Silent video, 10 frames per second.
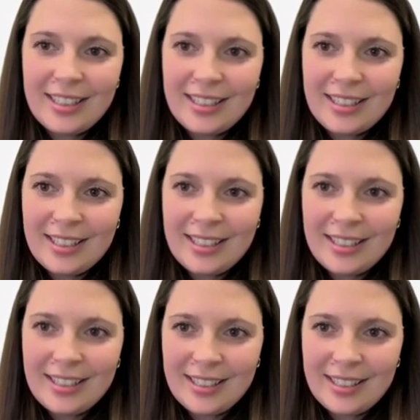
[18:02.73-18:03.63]

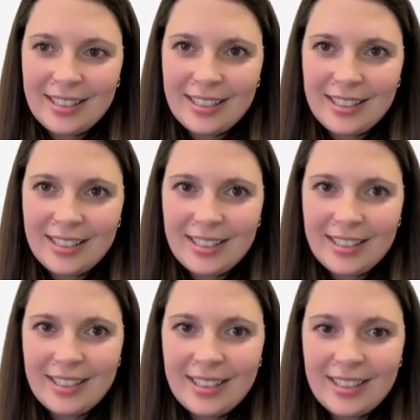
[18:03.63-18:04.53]

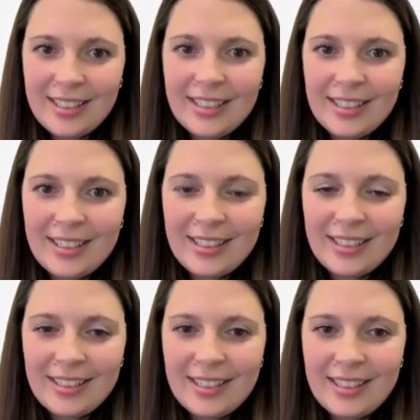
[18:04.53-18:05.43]

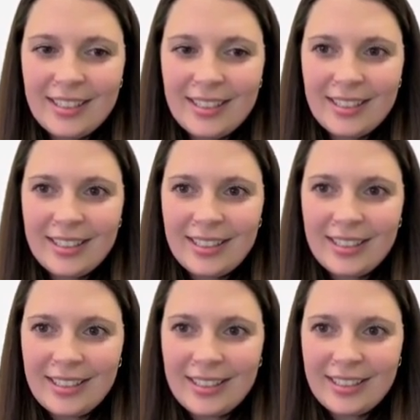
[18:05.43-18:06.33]

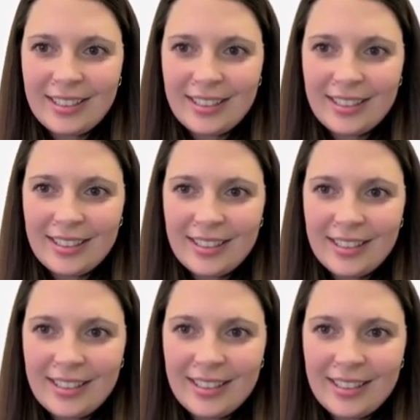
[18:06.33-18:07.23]

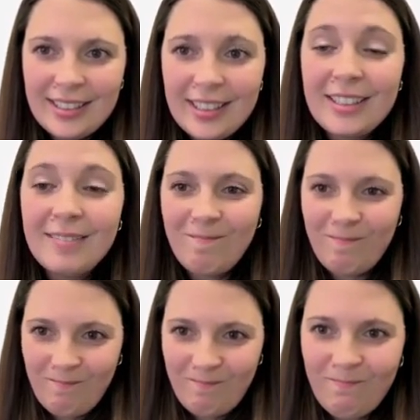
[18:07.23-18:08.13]

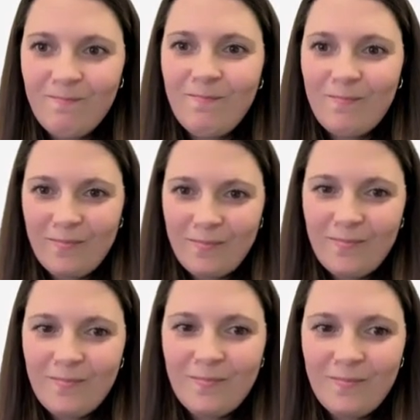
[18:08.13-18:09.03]

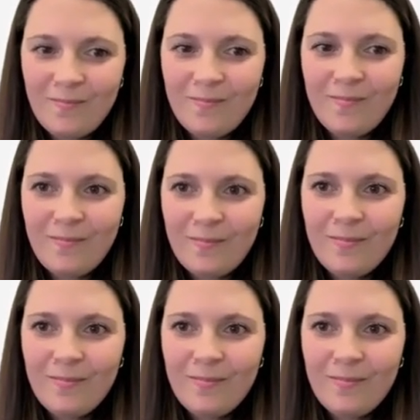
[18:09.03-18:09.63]
(silent)